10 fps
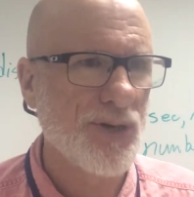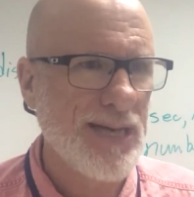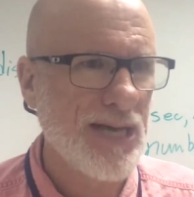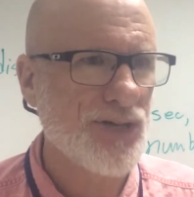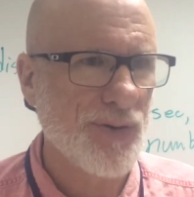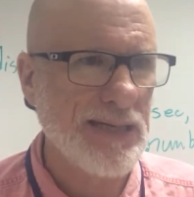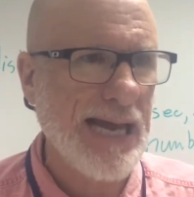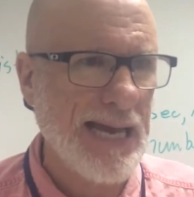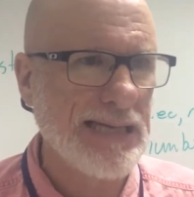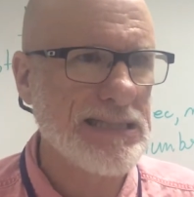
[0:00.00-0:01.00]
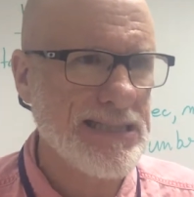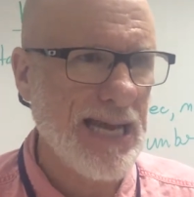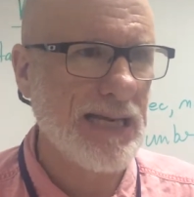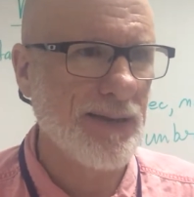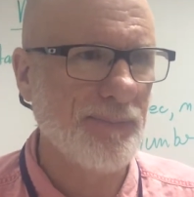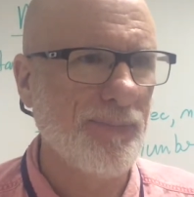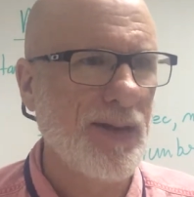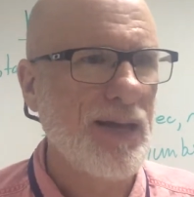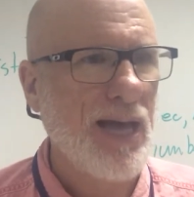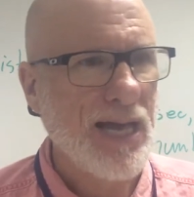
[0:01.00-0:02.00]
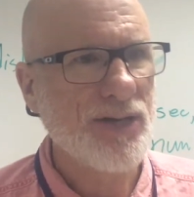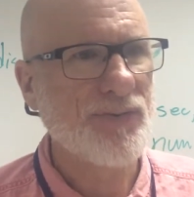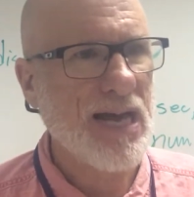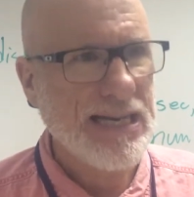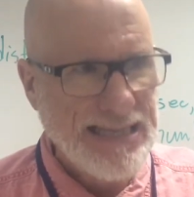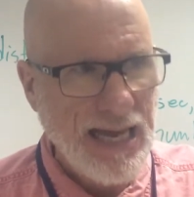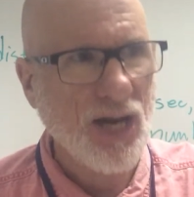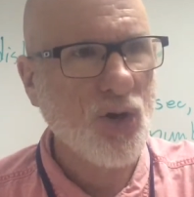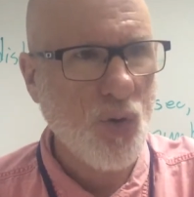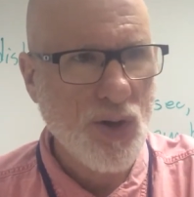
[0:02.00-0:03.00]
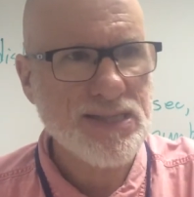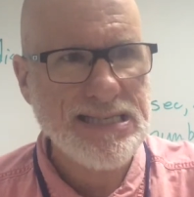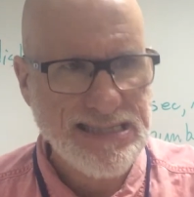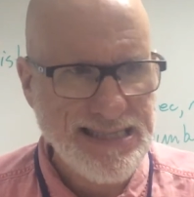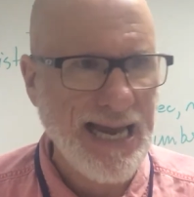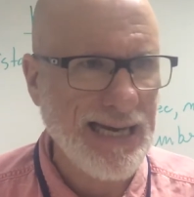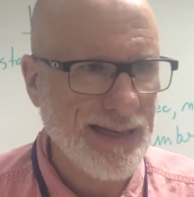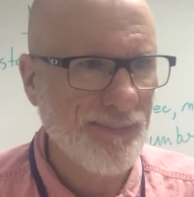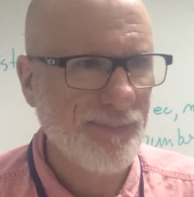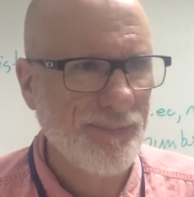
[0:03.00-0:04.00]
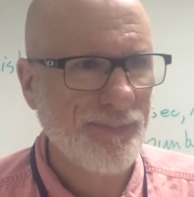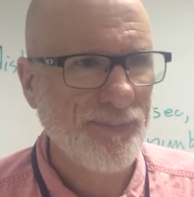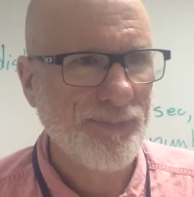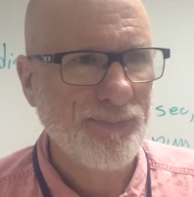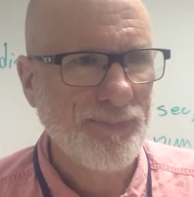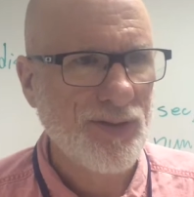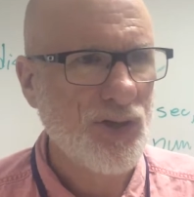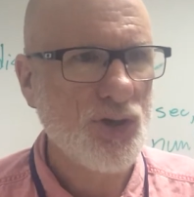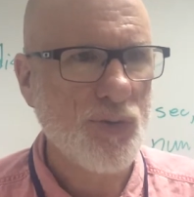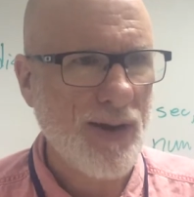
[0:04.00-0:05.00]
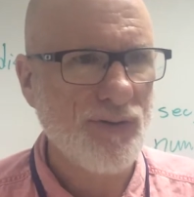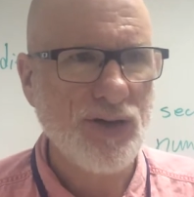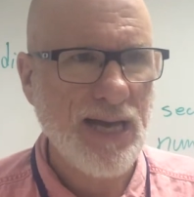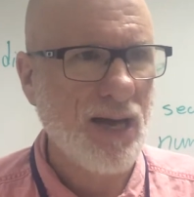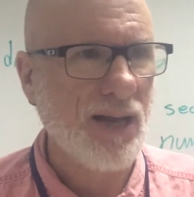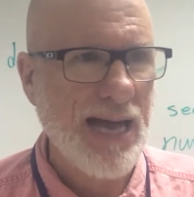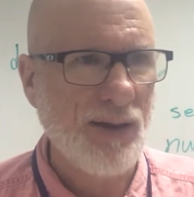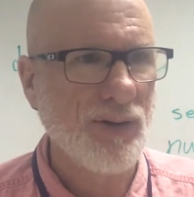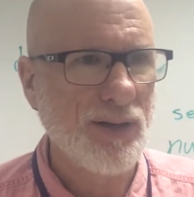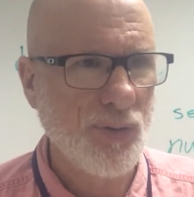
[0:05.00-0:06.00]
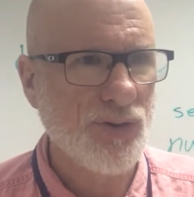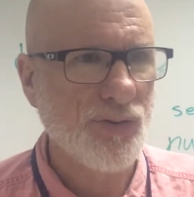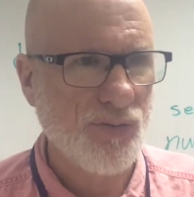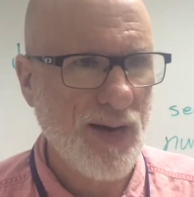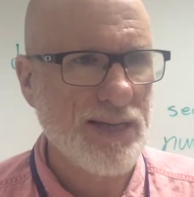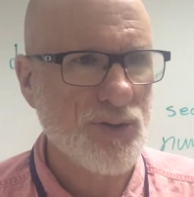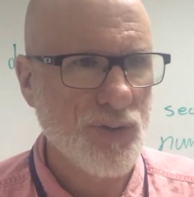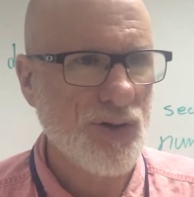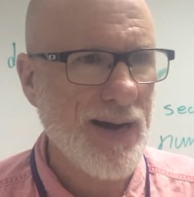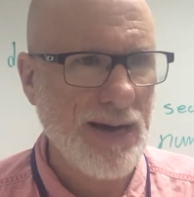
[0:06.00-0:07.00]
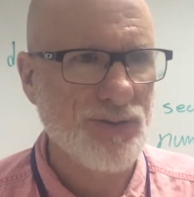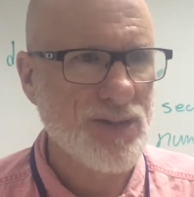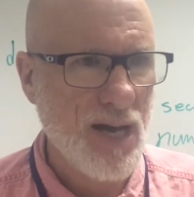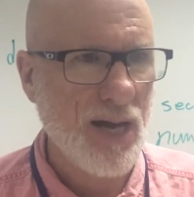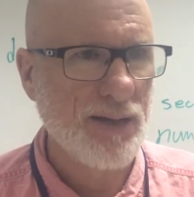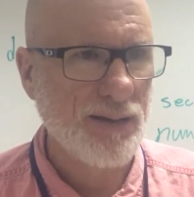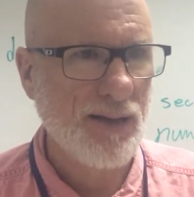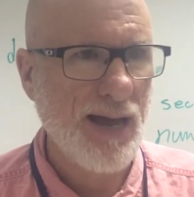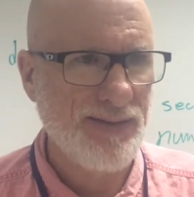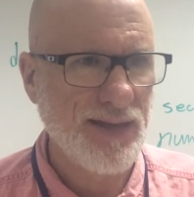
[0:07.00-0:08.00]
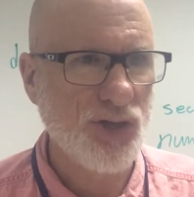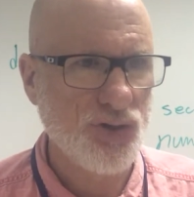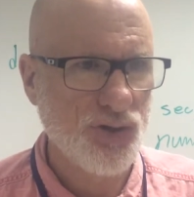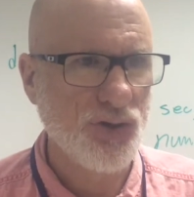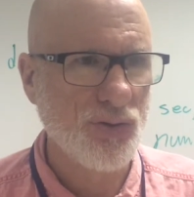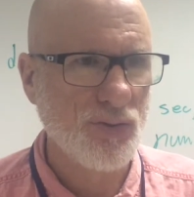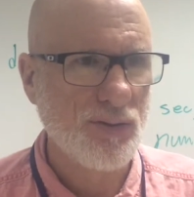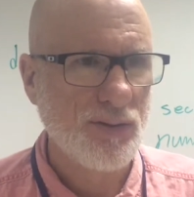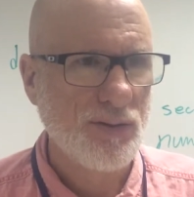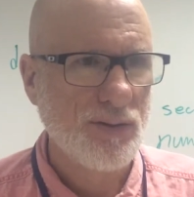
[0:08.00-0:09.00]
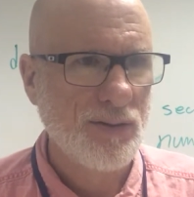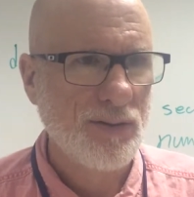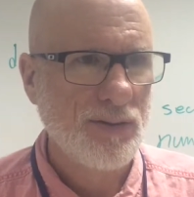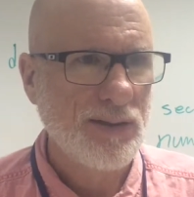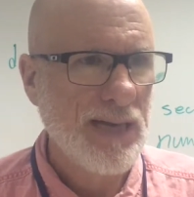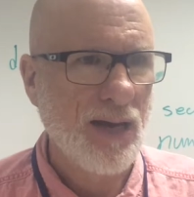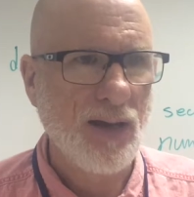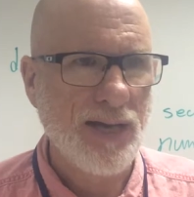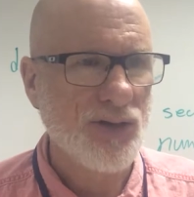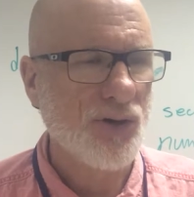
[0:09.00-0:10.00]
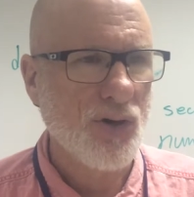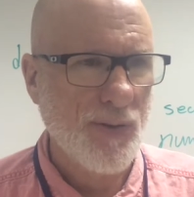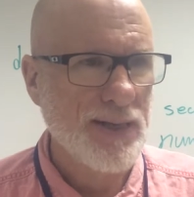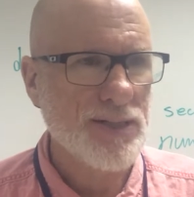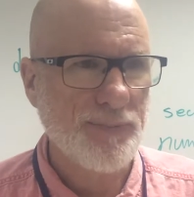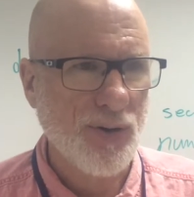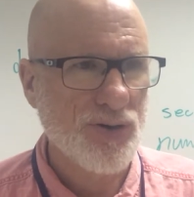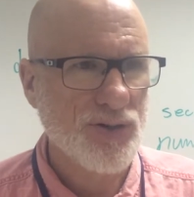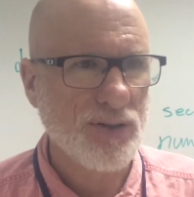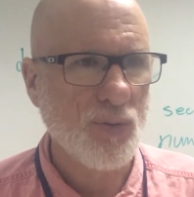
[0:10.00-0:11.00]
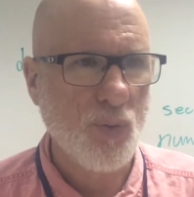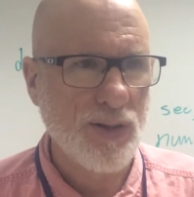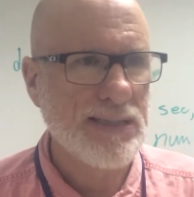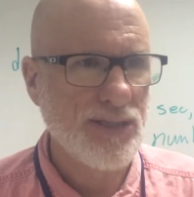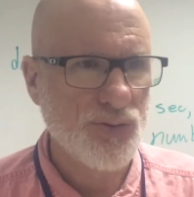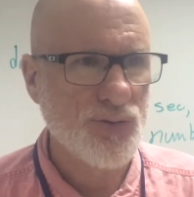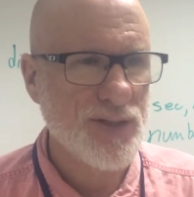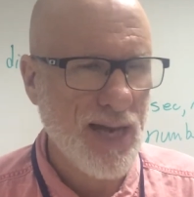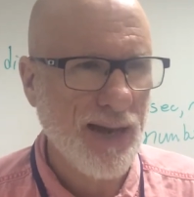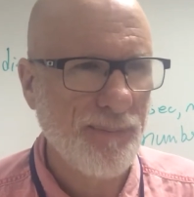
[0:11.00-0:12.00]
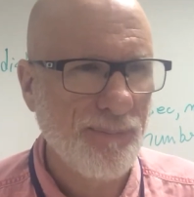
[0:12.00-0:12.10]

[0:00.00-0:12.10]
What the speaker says: Pretend you're in Yankee Stadium and you've got to yell across the stadium. Do you ever yell loudly with your friends when you're outside? I think you do. Yell like you're a crazy person. What did you say?